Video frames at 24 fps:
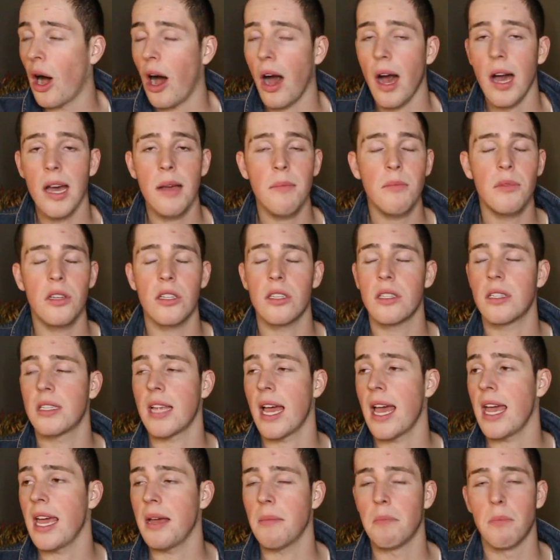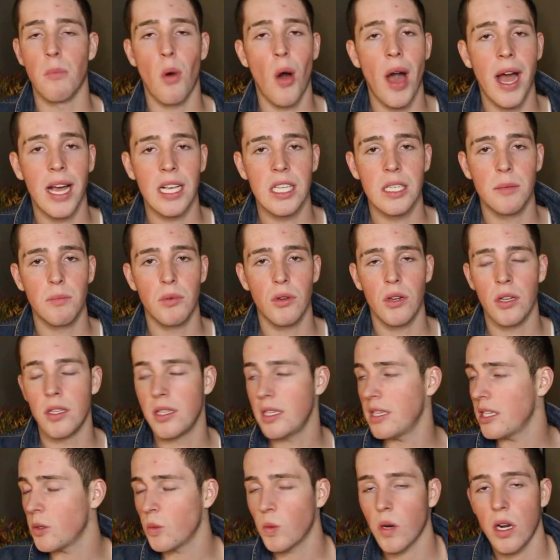I am just saying my
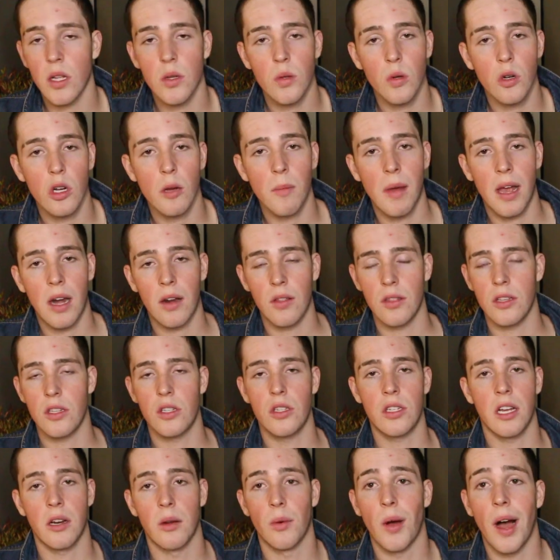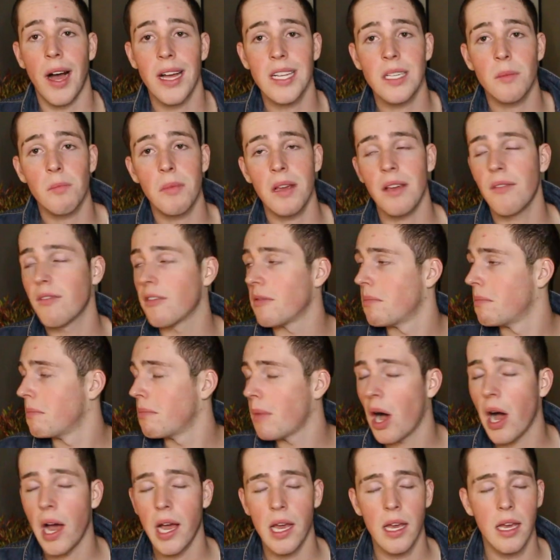experience. This is what I talk about on this channel. I speak from
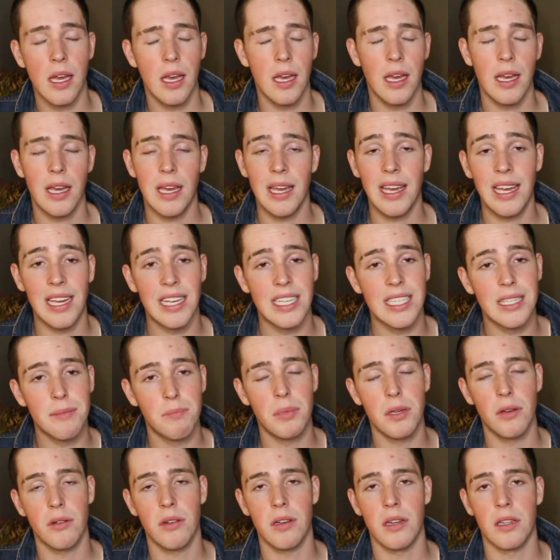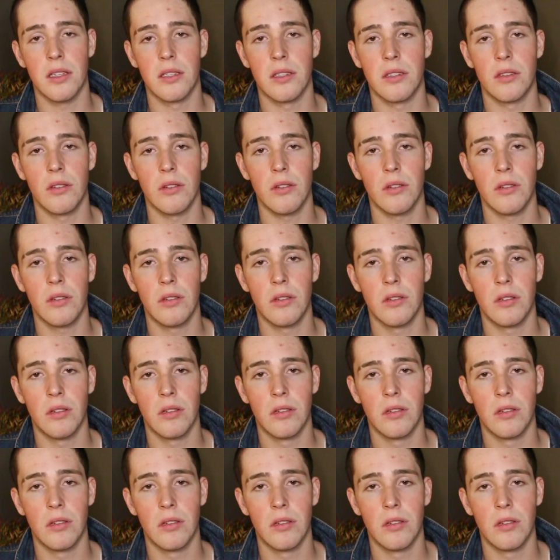my experience, dude.